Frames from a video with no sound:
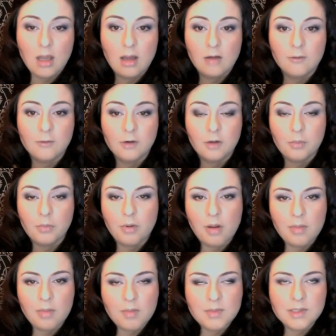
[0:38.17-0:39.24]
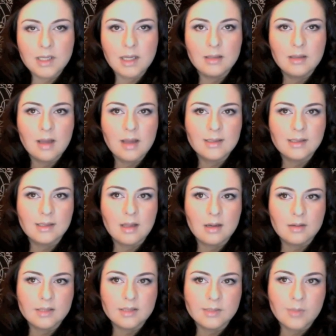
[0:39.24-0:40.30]
For a problem skin that has a lot
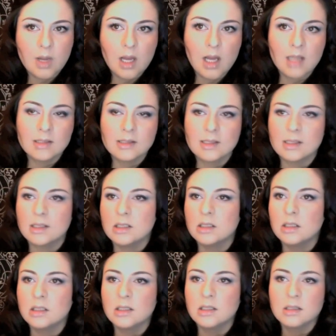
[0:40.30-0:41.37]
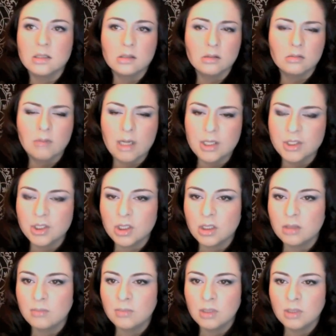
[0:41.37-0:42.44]
of spots and
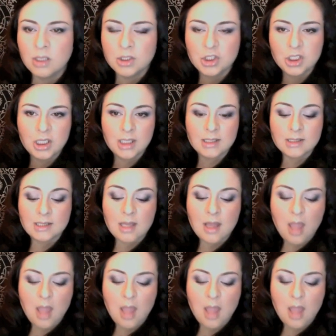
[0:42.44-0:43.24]
discoloration, blotchiness,